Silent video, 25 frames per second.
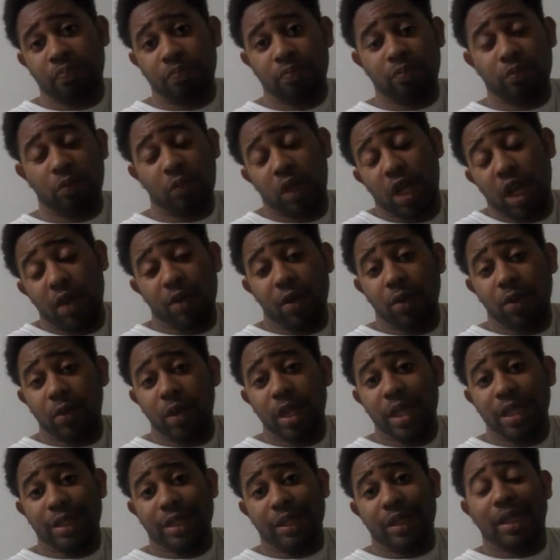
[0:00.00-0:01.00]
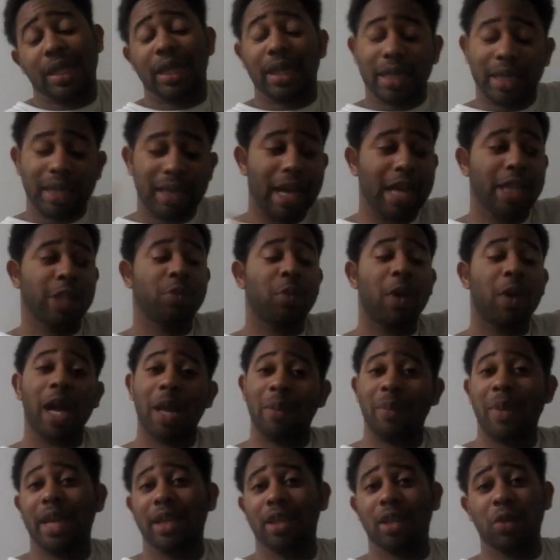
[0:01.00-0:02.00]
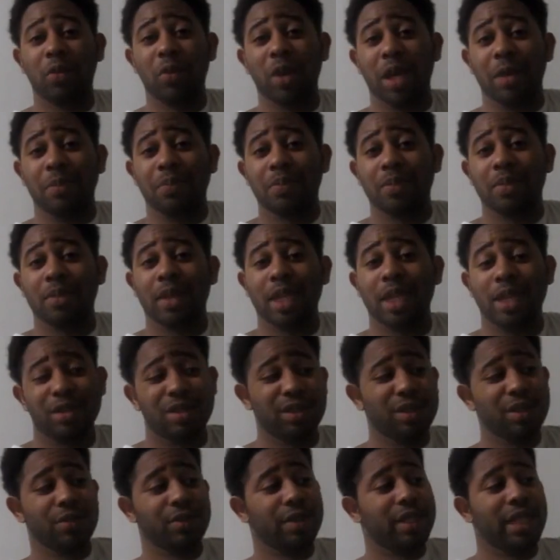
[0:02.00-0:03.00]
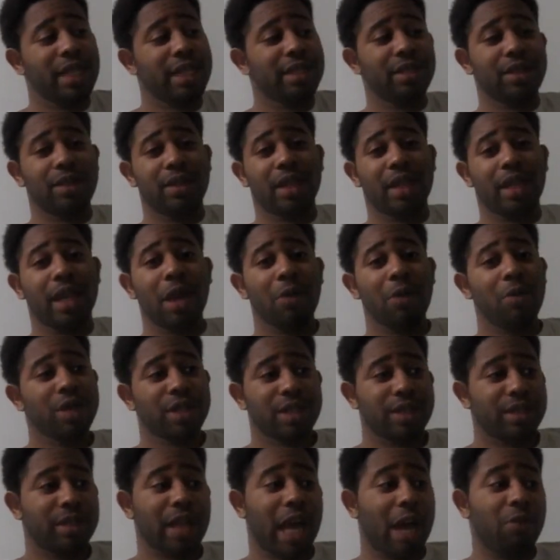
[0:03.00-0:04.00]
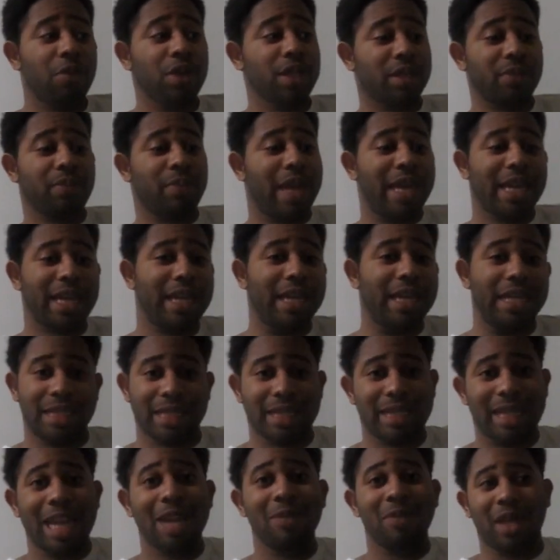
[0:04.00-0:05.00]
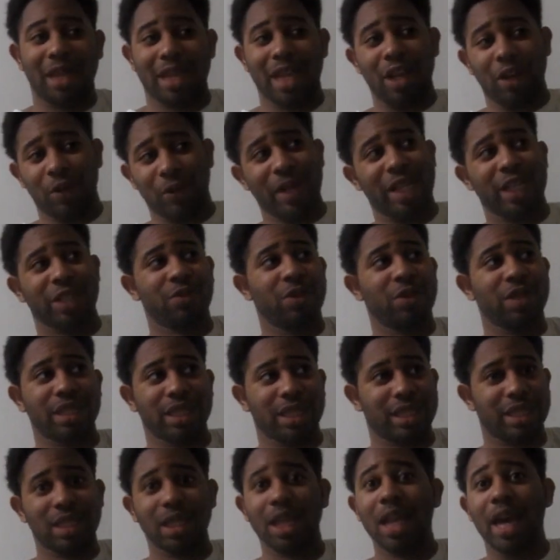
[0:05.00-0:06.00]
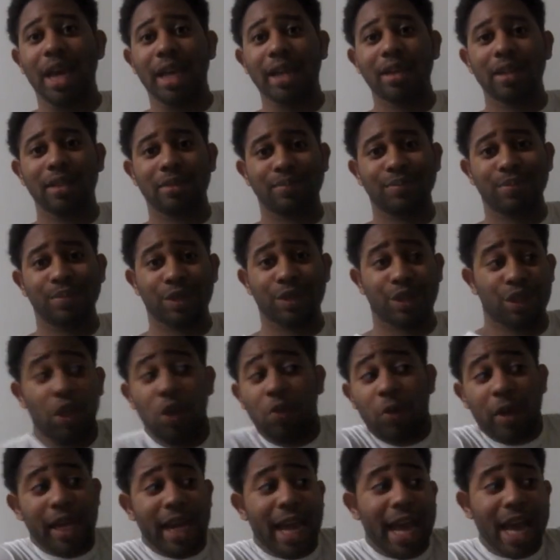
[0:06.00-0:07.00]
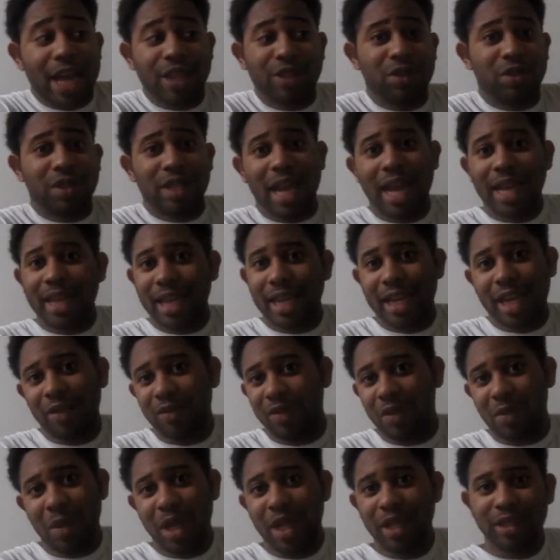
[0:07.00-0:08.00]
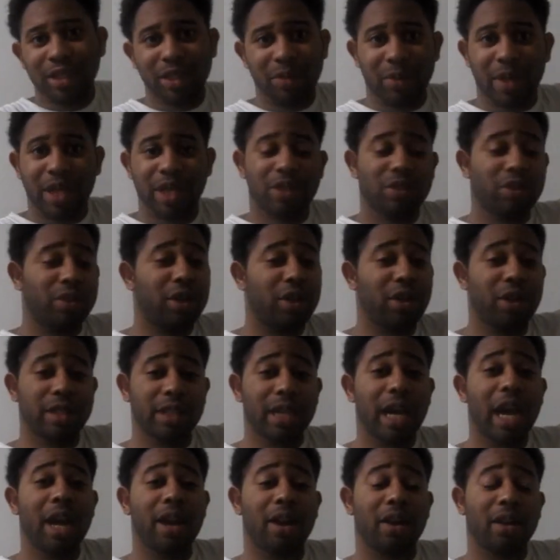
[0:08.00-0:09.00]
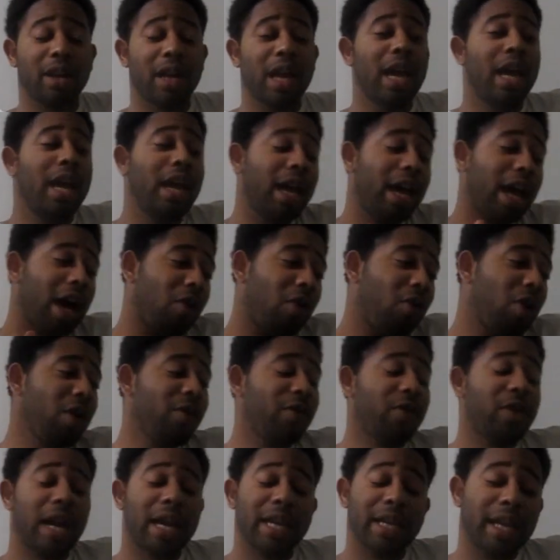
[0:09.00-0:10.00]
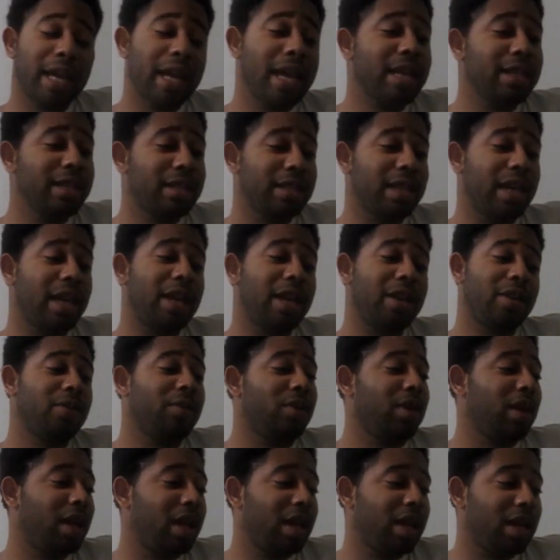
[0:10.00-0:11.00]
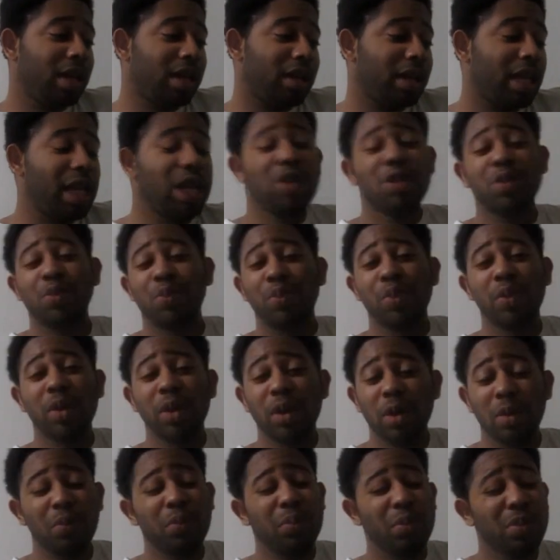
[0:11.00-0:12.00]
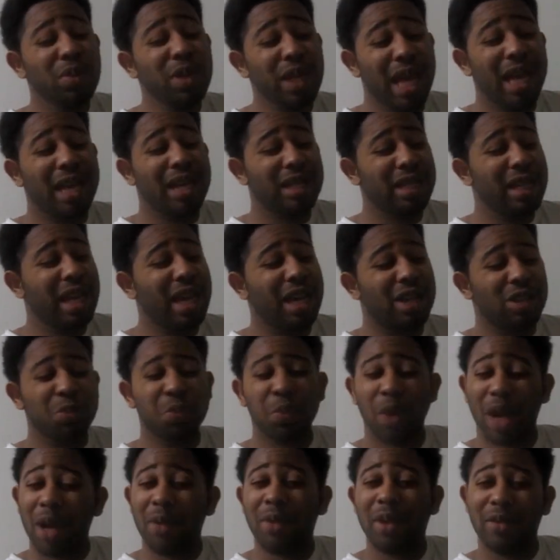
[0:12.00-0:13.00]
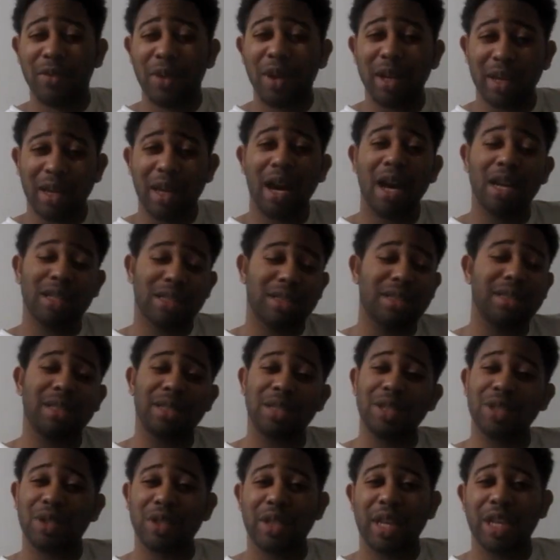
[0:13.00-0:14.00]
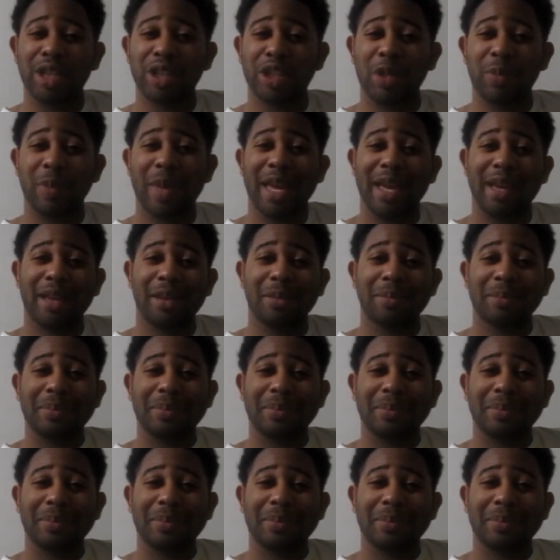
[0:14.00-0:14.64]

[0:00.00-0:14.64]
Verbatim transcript: whatever reason. That's why I make the quip. It's a little teasing thing. I wasn't I wasn't making a statement that Grace was a slut. There's no way to ascertain that information based on her attire. However, I can say that it's yeah, yeah, it's probably a very conscious decision that she made.